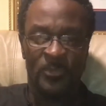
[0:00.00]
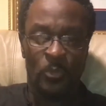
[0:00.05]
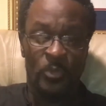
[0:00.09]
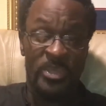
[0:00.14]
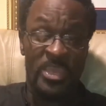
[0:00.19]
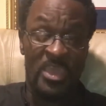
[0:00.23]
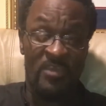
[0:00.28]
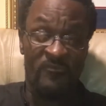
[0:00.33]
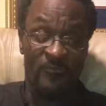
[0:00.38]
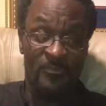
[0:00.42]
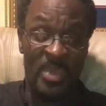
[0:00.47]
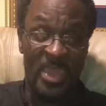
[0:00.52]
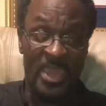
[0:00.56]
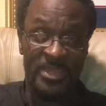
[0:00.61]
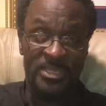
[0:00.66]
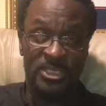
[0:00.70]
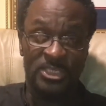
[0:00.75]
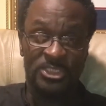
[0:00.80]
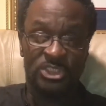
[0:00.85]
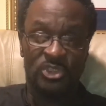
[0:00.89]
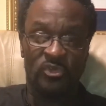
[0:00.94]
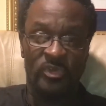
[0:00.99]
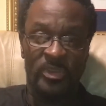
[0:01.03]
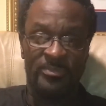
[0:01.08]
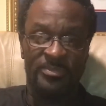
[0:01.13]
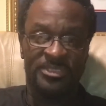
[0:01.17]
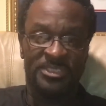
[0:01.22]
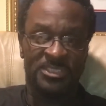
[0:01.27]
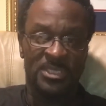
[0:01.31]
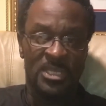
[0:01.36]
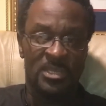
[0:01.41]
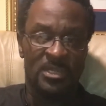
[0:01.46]
We have
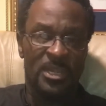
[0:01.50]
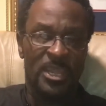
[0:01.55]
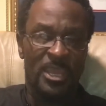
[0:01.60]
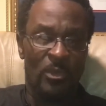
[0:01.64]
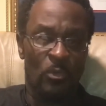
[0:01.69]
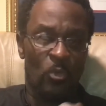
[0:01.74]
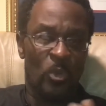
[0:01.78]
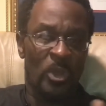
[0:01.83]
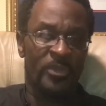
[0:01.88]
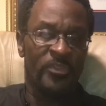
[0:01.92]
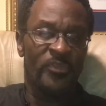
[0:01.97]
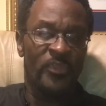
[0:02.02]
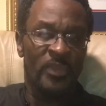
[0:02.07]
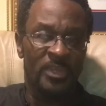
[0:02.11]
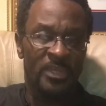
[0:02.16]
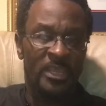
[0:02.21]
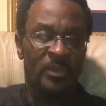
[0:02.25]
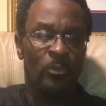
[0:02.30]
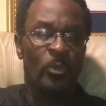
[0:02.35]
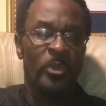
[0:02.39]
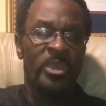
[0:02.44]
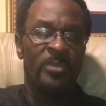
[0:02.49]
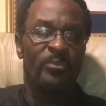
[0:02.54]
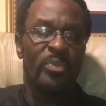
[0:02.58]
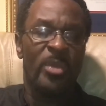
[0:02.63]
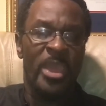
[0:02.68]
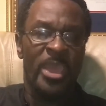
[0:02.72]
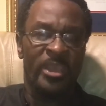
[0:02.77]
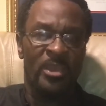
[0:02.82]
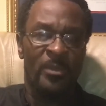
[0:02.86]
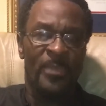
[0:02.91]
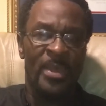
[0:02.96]
manuscripts. Now, one thing that we
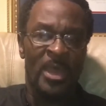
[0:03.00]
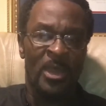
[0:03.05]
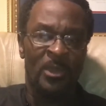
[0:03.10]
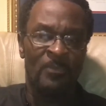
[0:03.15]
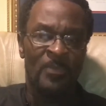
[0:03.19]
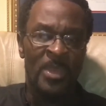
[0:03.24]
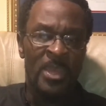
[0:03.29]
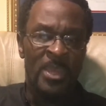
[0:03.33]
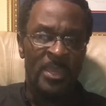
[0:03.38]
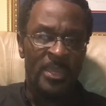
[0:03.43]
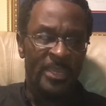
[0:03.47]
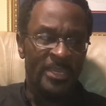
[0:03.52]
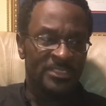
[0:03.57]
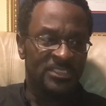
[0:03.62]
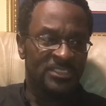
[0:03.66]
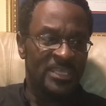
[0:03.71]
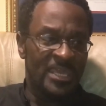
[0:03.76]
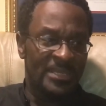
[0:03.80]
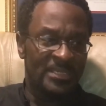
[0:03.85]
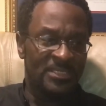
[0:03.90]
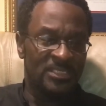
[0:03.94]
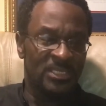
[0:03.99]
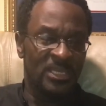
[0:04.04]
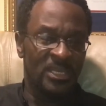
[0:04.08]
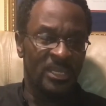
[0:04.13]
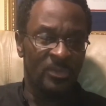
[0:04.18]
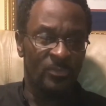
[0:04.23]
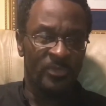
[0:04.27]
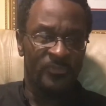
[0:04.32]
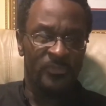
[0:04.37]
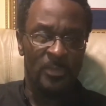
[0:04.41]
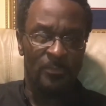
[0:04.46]
brag about is that
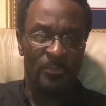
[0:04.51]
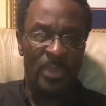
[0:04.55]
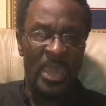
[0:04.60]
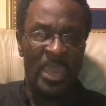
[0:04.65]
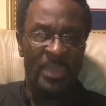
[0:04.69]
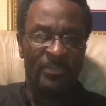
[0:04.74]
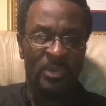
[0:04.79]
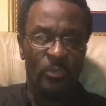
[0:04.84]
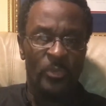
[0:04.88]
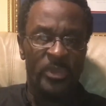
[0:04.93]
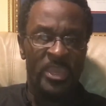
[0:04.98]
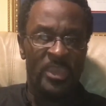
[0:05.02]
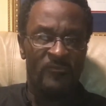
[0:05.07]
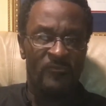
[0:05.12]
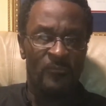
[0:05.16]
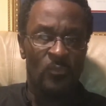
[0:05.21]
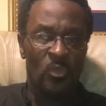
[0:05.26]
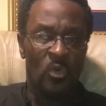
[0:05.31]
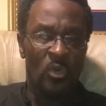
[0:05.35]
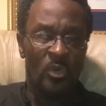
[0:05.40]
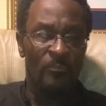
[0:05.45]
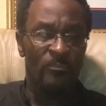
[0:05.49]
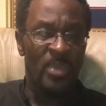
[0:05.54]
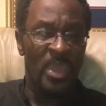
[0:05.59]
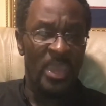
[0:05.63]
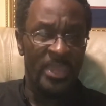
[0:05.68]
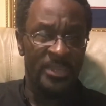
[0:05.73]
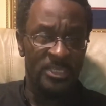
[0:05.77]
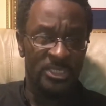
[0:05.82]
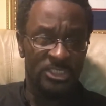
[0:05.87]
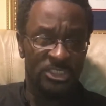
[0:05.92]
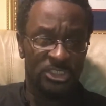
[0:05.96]
dealing with the Bible, we have more
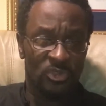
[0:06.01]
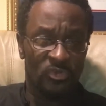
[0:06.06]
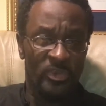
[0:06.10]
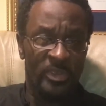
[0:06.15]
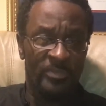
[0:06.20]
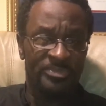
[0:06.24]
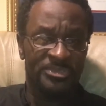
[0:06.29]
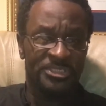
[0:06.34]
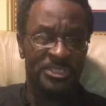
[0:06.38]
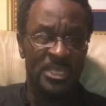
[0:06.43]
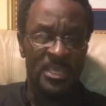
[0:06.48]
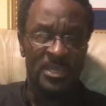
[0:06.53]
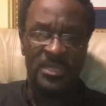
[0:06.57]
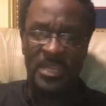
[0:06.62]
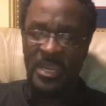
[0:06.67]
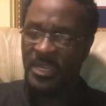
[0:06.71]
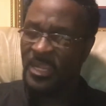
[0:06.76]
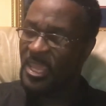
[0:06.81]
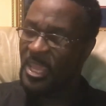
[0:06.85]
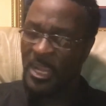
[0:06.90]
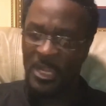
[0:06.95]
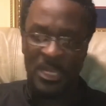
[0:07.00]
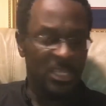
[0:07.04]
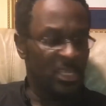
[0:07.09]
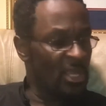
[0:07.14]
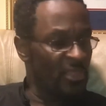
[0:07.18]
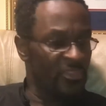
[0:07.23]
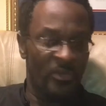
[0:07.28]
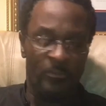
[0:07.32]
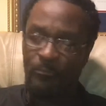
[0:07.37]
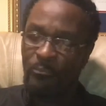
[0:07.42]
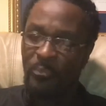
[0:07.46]
manuscripts than any
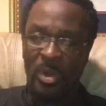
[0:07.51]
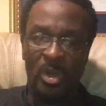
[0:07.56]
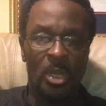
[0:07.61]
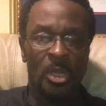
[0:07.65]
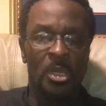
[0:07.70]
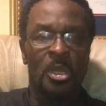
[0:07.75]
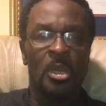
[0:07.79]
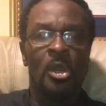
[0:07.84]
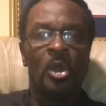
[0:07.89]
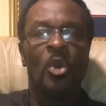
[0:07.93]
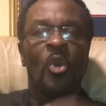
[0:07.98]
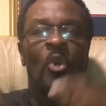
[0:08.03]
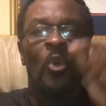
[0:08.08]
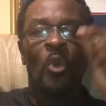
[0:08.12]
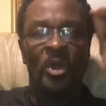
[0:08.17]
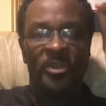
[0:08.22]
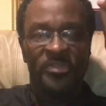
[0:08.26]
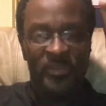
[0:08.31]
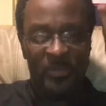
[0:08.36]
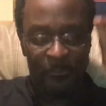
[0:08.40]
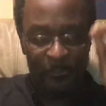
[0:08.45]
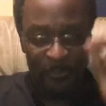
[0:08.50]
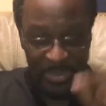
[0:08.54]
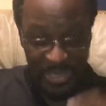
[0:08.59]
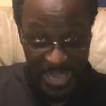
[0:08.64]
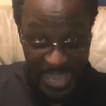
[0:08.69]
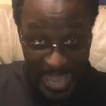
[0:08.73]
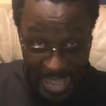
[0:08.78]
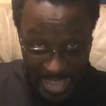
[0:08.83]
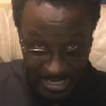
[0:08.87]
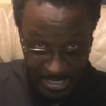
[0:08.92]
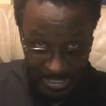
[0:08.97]
other book on the
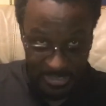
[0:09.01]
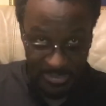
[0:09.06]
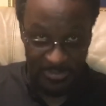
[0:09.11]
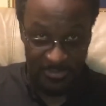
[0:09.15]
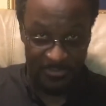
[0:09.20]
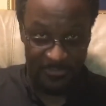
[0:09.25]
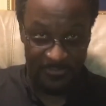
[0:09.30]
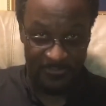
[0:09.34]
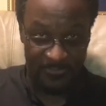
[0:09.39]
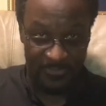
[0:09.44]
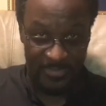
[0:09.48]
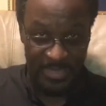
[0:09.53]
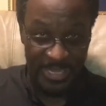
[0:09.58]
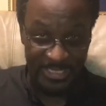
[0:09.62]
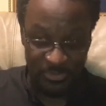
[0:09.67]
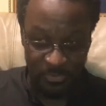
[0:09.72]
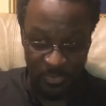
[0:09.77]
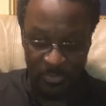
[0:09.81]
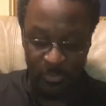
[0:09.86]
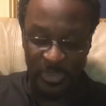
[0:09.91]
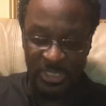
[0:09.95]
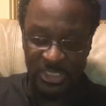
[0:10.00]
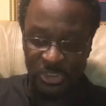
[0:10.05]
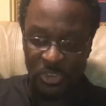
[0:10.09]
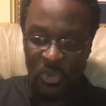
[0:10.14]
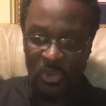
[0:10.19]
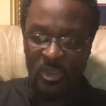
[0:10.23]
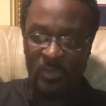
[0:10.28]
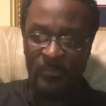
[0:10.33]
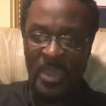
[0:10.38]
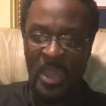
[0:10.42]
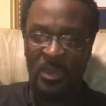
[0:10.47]
planet. That's what we
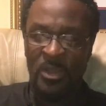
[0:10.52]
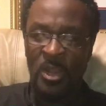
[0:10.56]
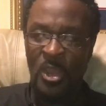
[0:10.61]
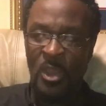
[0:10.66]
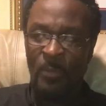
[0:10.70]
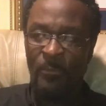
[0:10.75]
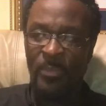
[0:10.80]
talk about.